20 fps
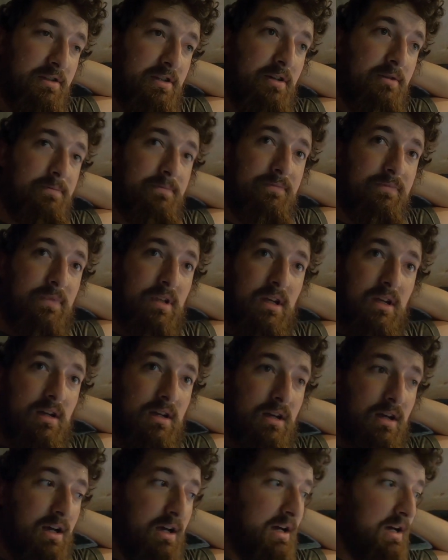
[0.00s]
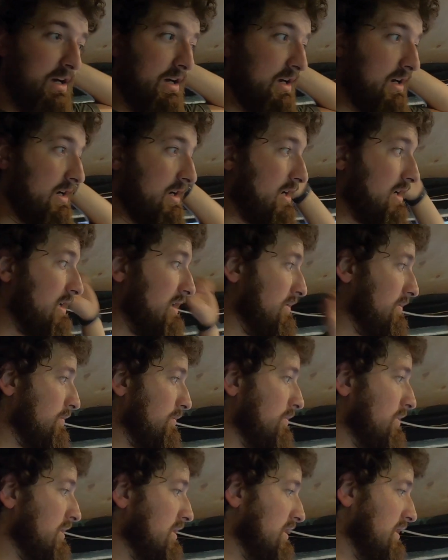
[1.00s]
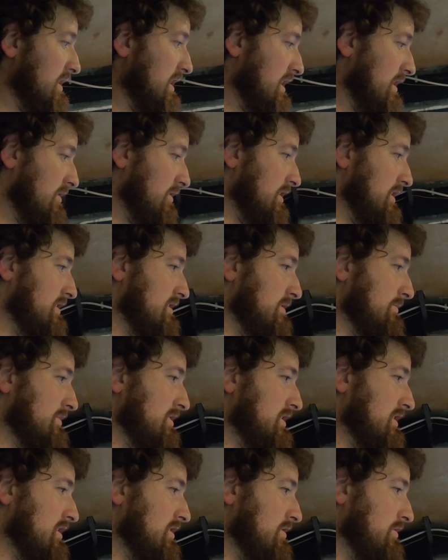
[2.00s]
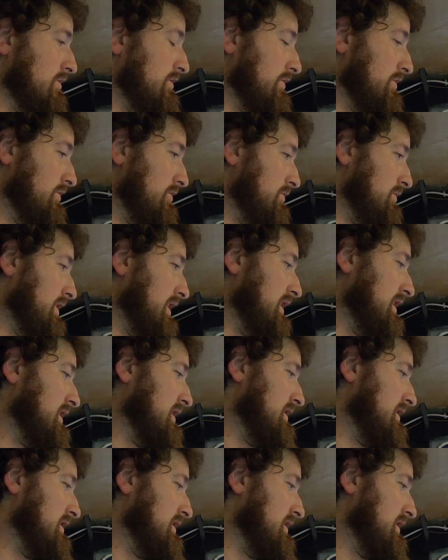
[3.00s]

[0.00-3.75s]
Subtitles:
So what we're working on now is I'm going to go through and